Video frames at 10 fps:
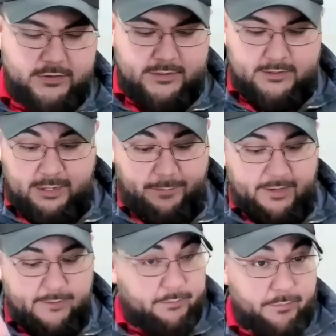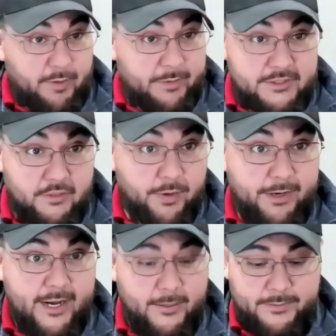folks, as I mean, pretty much to
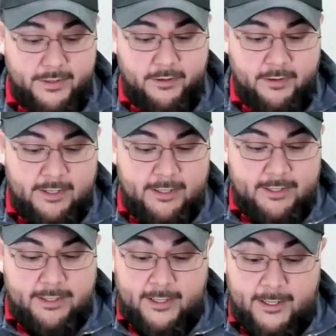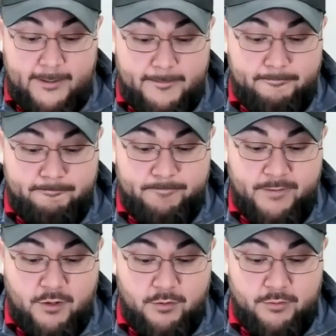recap there,
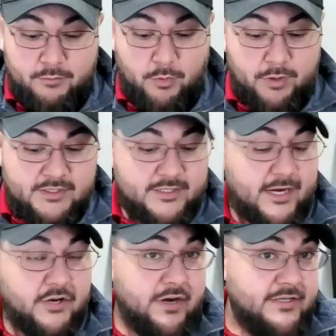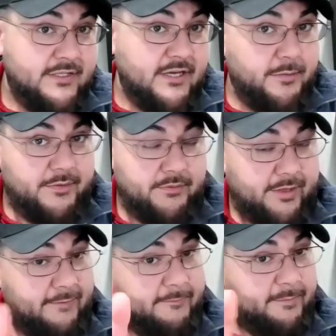we want to side dress there, but
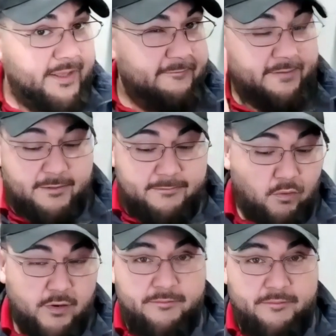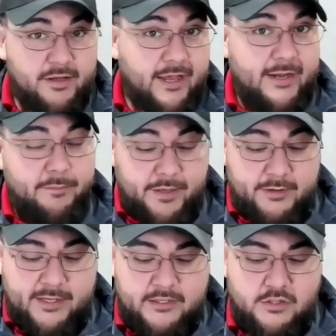that V4 to V8
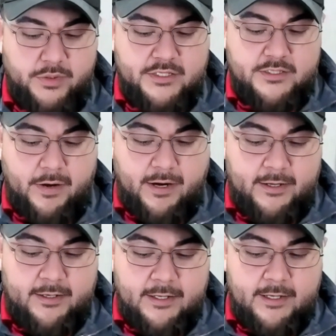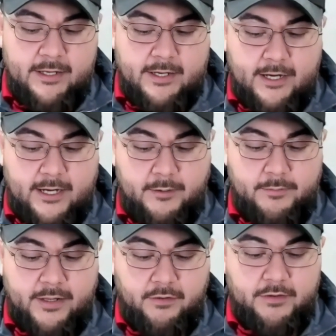being that sweet spot.
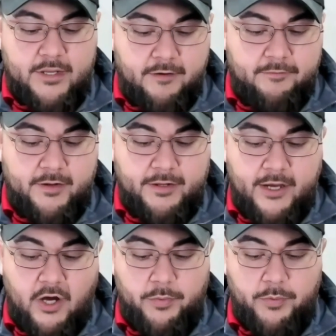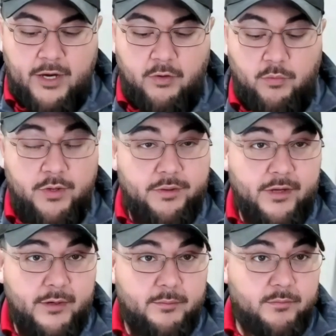That'll definitely help you out
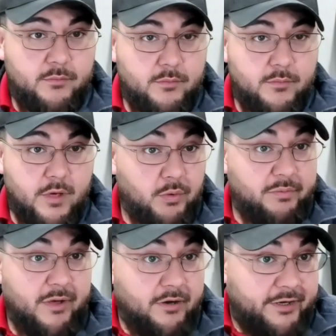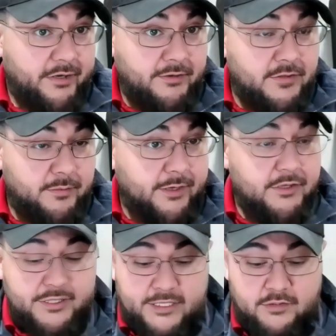with better yields or
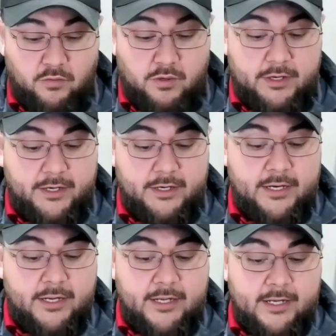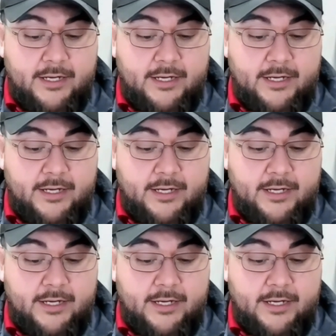better chance for it.